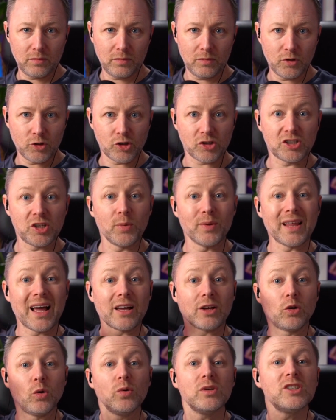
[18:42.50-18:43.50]
So see what
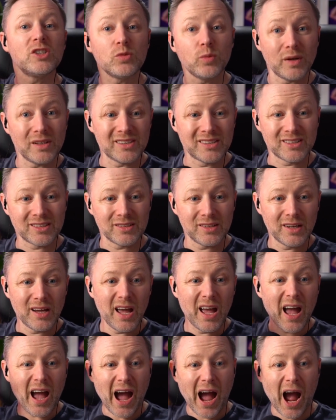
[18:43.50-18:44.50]
that ghost was?
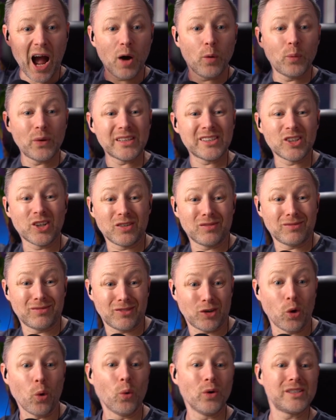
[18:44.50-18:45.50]
I was
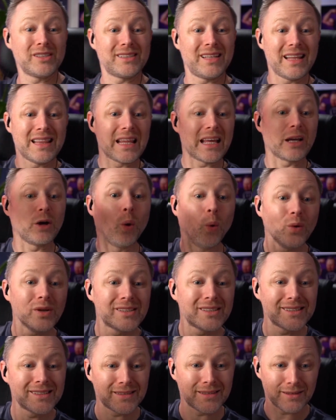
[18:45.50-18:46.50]
ghosting the
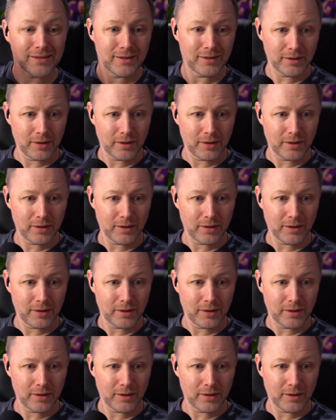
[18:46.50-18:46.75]
ghost.